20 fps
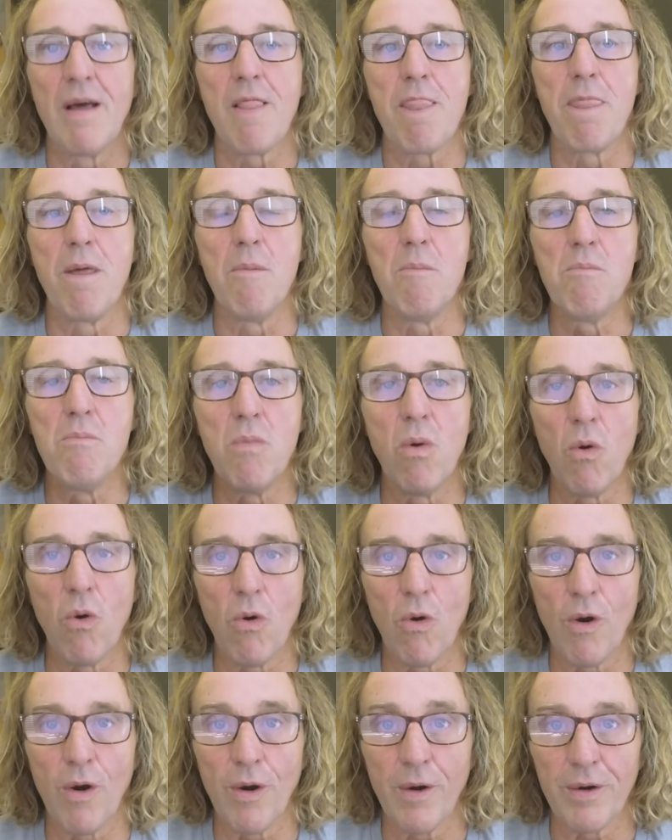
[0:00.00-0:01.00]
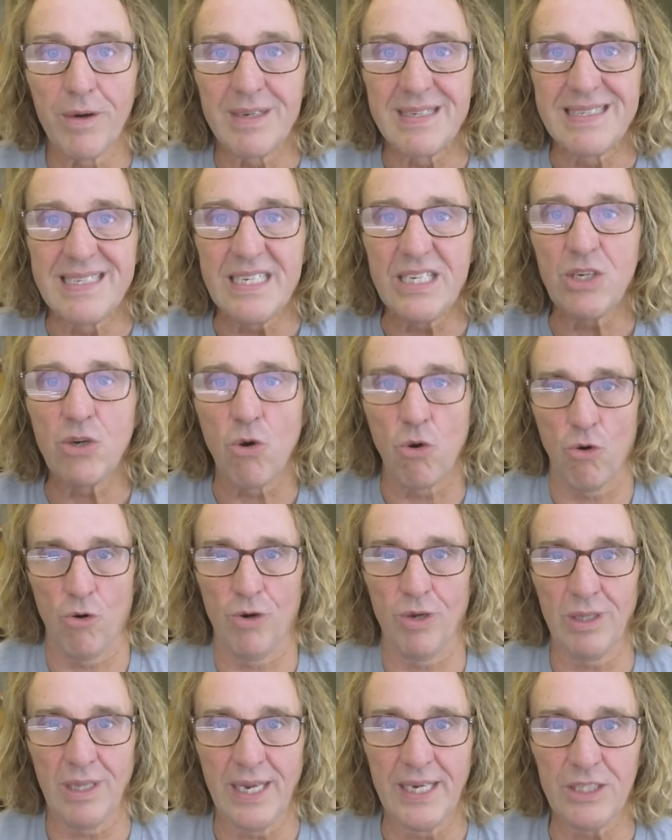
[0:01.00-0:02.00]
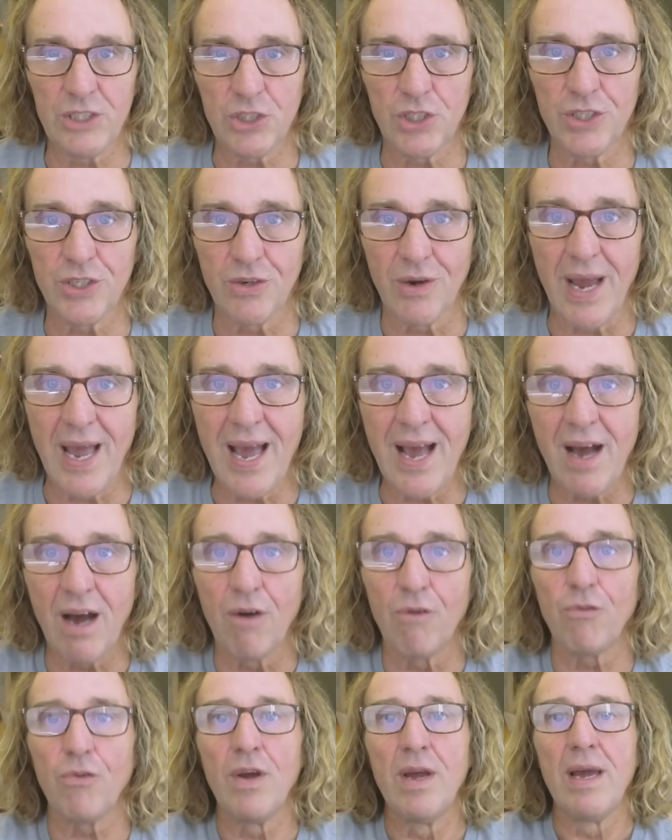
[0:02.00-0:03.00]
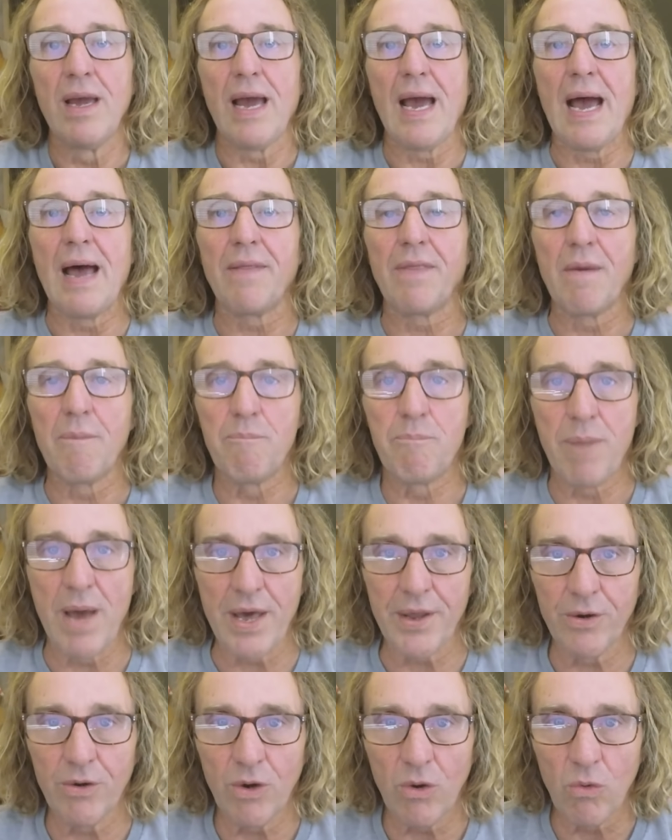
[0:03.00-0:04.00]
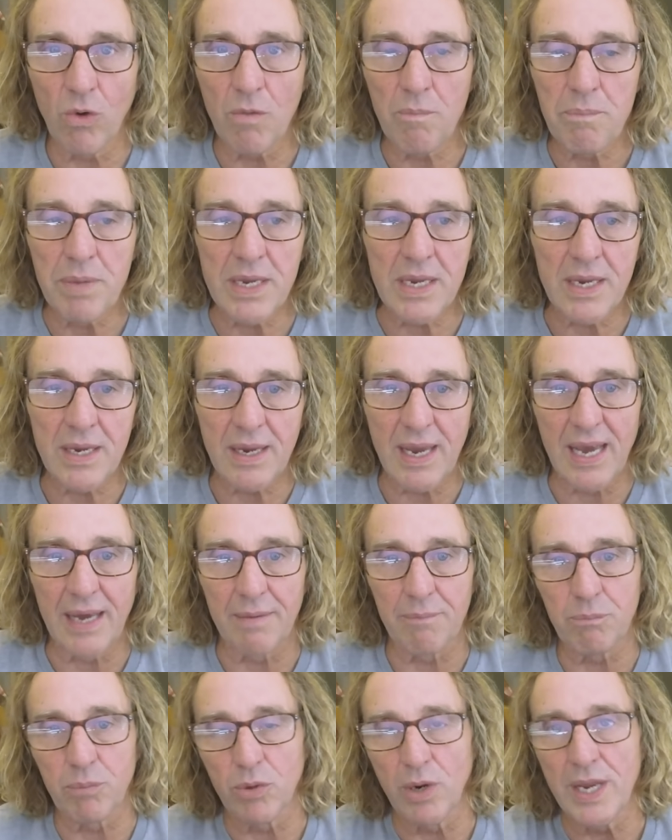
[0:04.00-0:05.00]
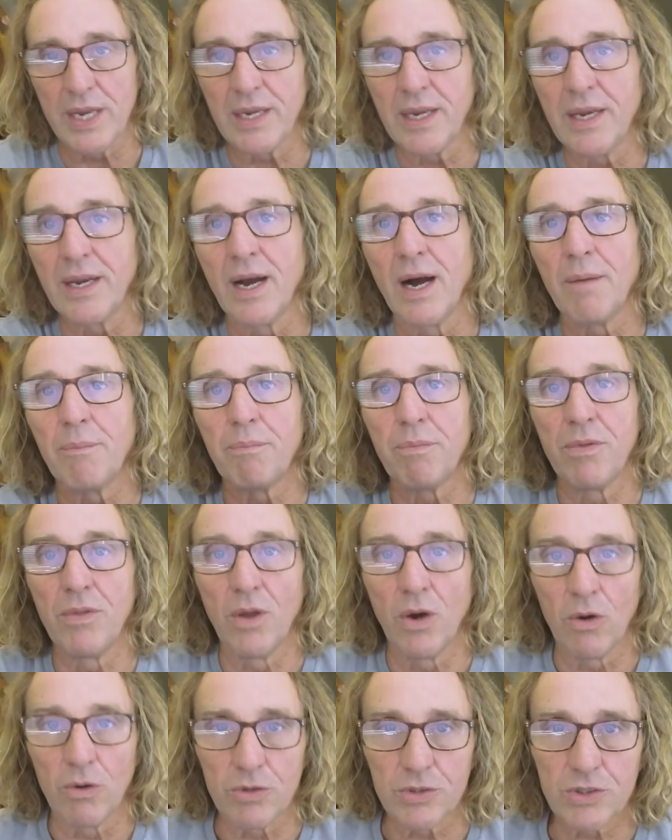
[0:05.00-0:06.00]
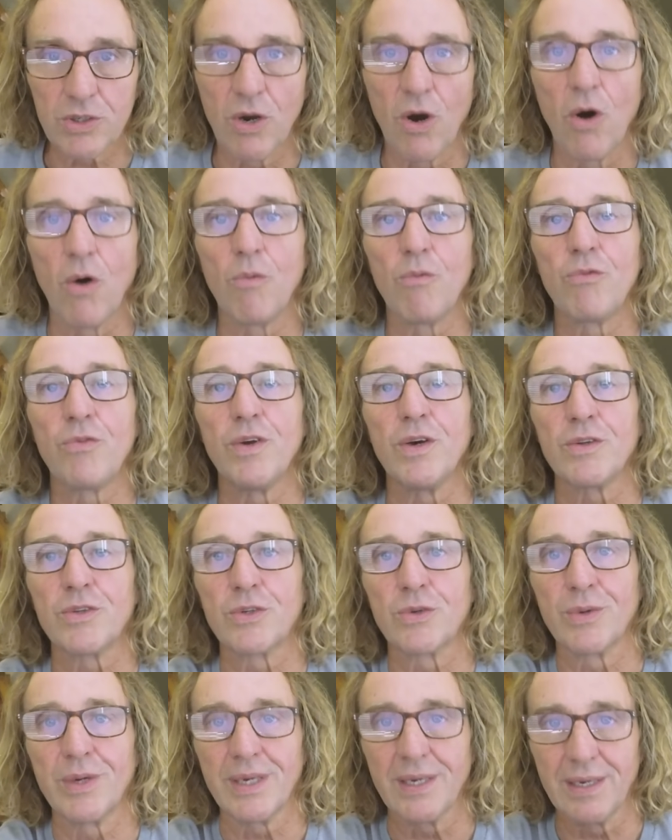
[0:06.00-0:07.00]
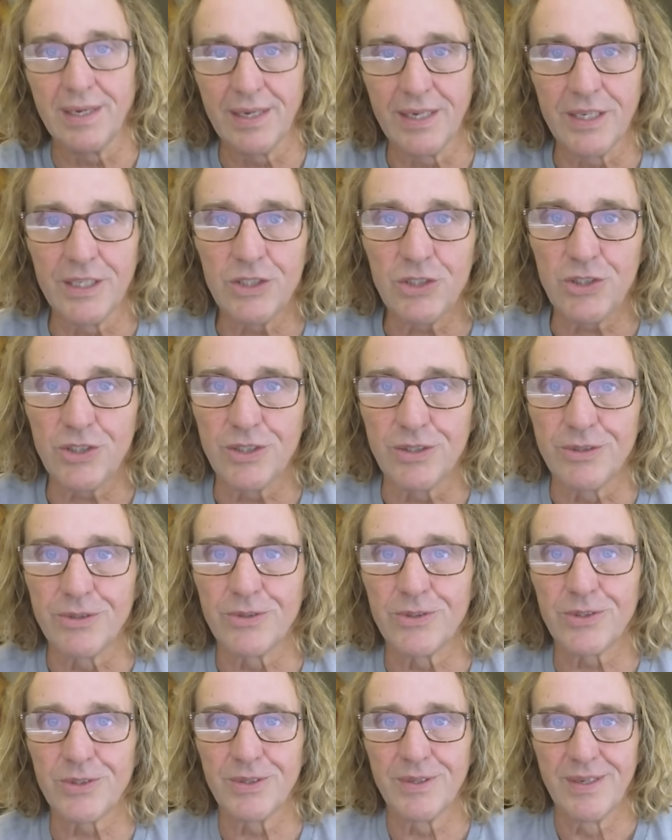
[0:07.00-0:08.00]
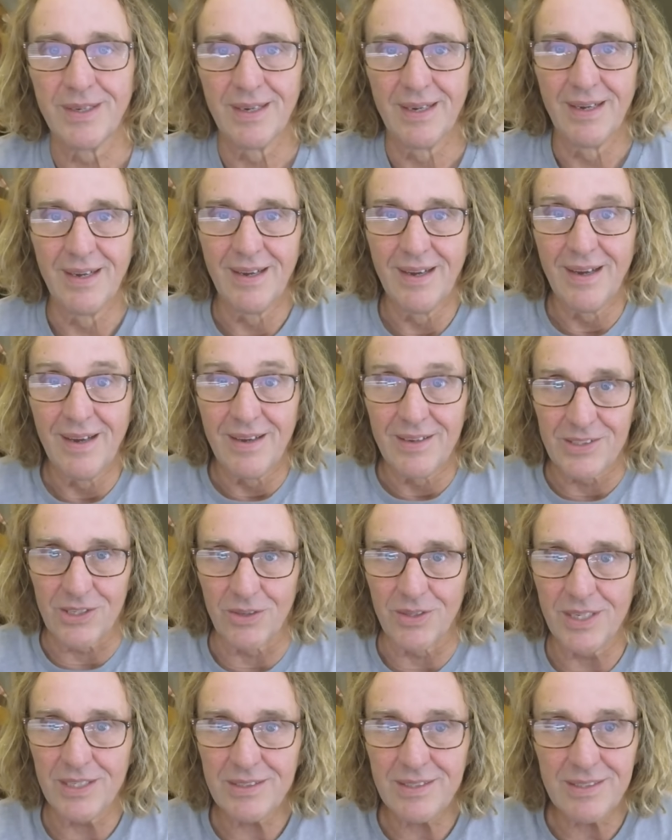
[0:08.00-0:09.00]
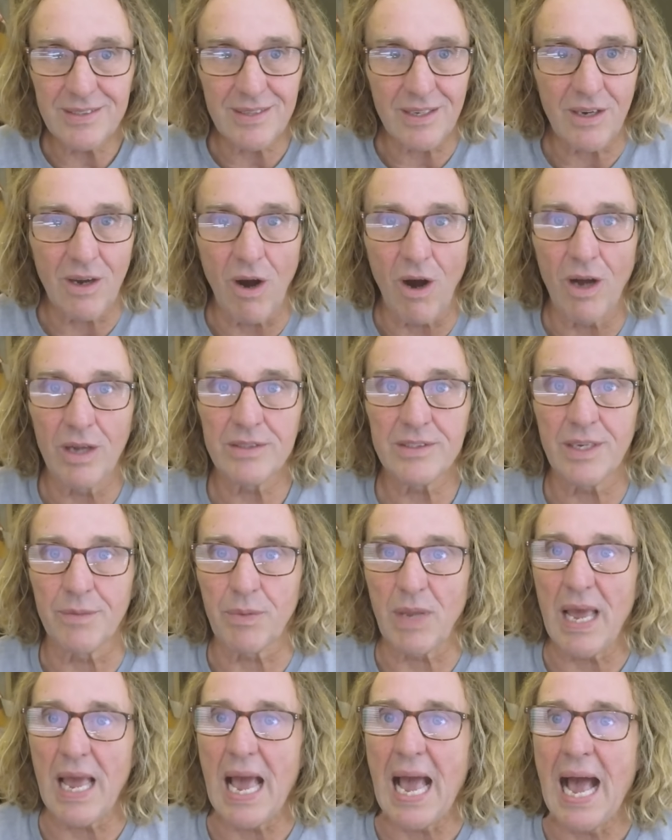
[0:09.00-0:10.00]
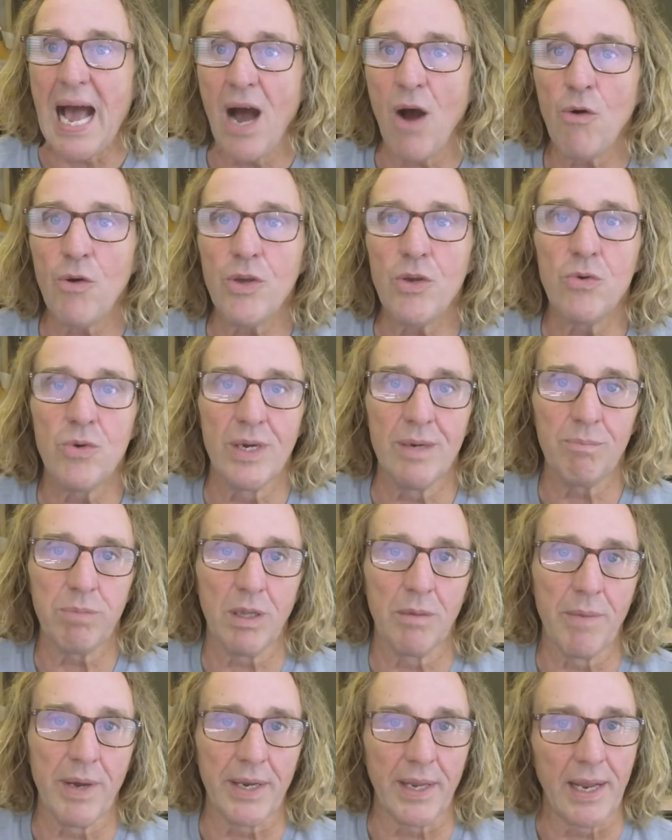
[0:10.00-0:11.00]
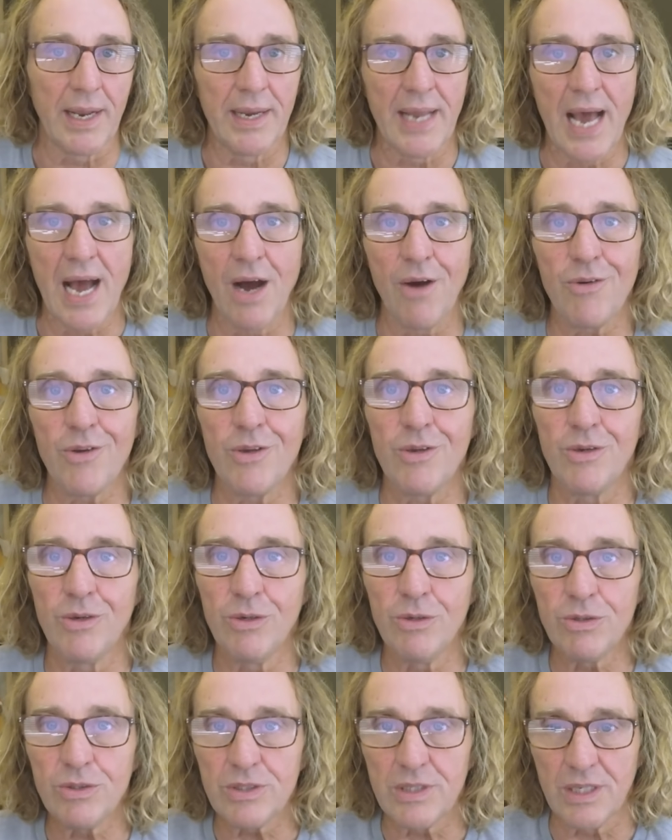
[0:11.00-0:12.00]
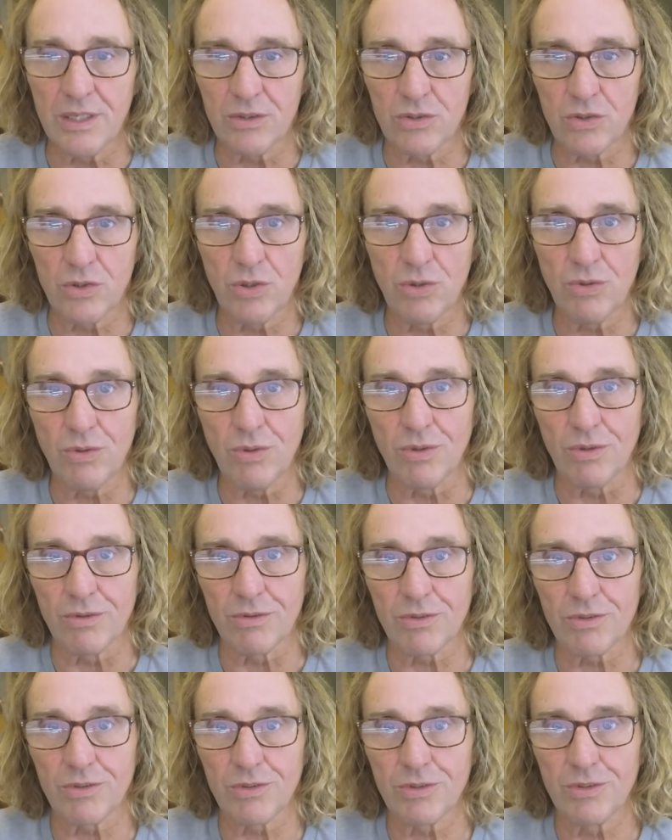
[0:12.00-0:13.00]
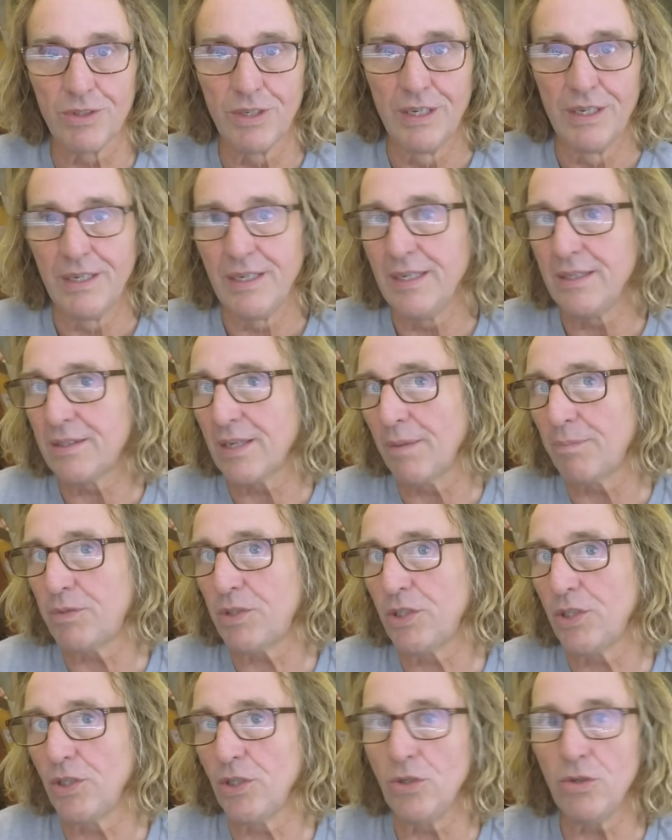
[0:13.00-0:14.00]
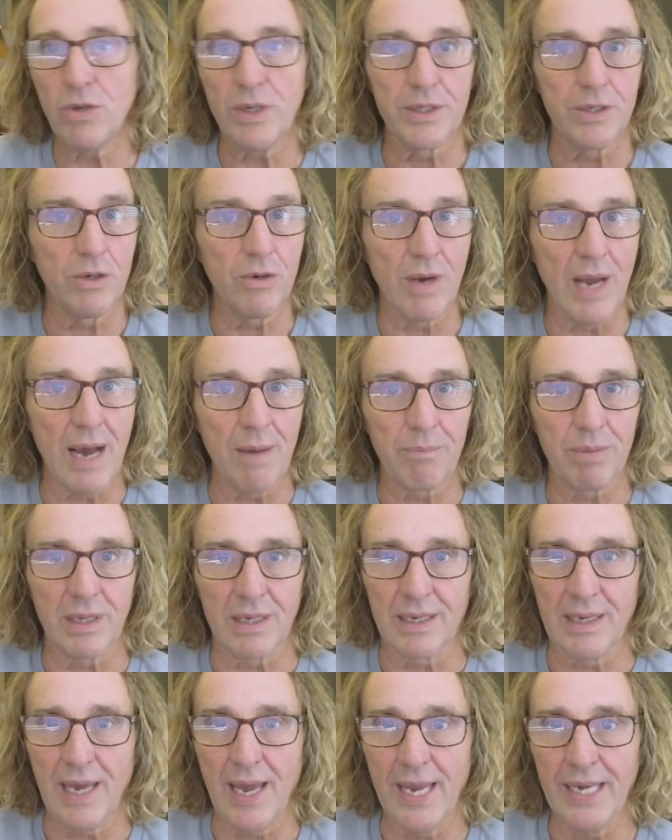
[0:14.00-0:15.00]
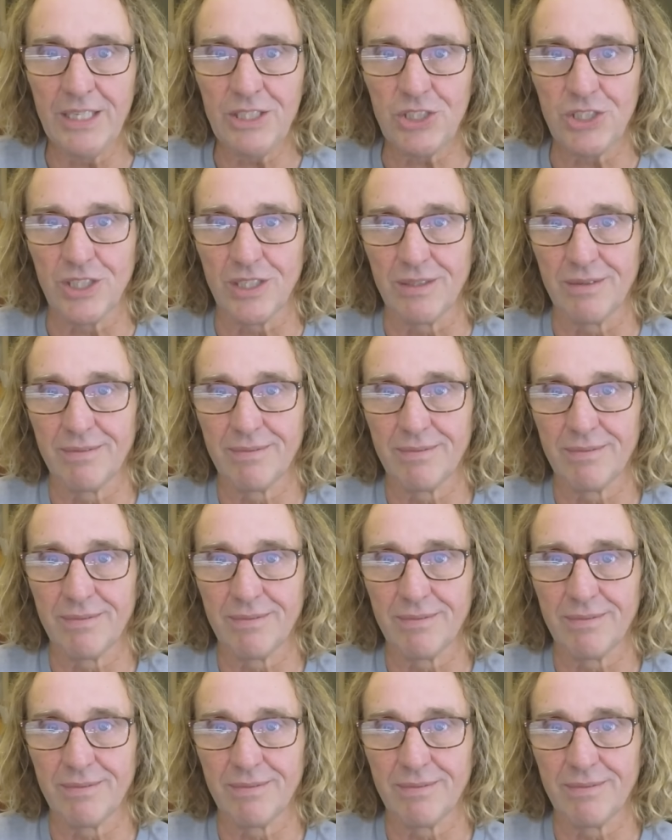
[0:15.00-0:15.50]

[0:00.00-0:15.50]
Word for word: the more decorrelation you have, and the better it will be at breaking up those comb filtering issues. So this is a concept. How you implement it and how you use these tools is up to you and your application.